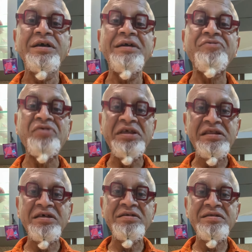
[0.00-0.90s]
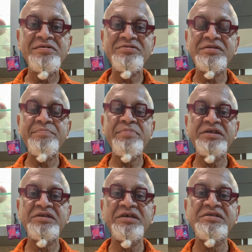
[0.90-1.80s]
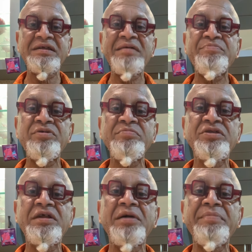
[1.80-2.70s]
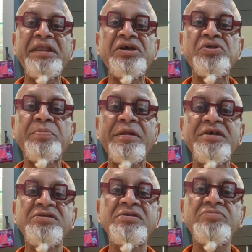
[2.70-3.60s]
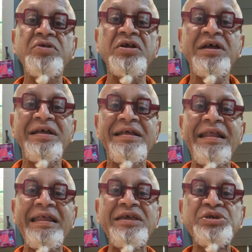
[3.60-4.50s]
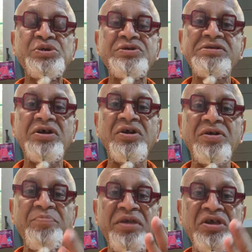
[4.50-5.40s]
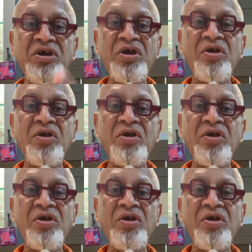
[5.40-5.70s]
Greenland is the best example, but there are many other places where glaciers are being